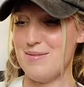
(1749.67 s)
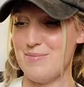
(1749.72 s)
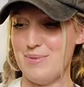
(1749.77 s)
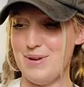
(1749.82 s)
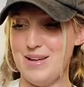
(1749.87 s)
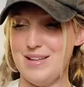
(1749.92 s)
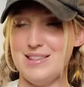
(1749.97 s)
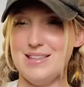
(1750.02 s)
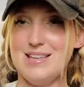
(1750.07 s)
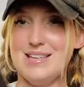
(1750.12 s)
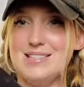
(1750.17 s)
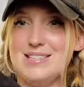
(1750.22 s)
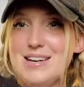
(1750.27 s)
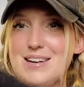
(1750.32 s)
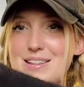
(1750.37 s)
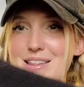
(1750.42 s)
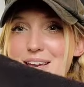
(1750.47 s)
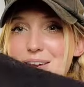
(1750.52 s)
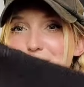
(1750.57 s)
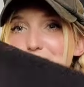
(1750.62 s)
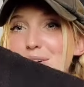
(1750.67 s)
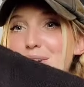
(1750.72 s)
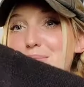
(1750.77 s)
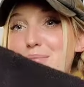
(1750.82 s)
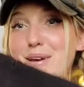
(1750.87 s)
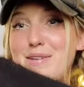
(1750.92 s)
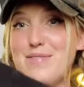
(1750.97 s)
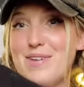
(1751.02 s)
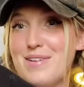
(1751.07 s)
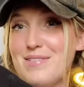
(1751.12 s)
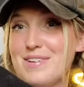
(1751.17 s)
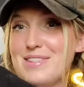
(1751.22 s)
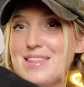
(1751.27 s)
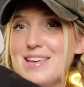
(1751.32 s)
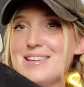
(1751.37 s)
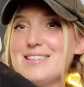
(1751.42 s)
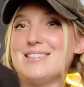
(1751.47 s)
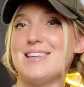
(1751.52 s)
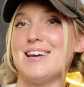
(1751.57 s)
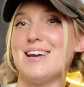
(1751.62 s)
But these are like one of my favorite
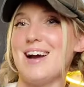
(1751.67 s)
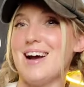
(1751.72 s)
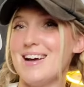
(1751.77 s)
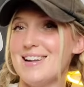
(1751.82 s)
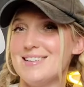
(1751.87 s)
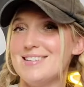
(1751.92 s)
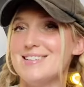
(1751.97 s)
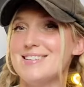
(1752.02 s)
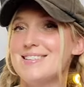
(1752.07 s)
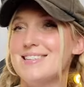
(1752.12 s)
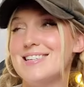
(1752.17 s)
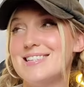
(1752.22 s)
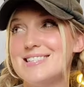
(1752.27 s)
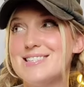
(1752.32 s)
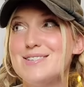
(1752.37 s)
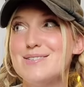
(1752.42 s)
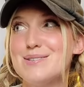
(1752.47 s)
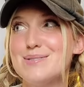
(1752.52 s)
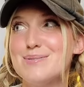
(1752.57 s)
things I got, these two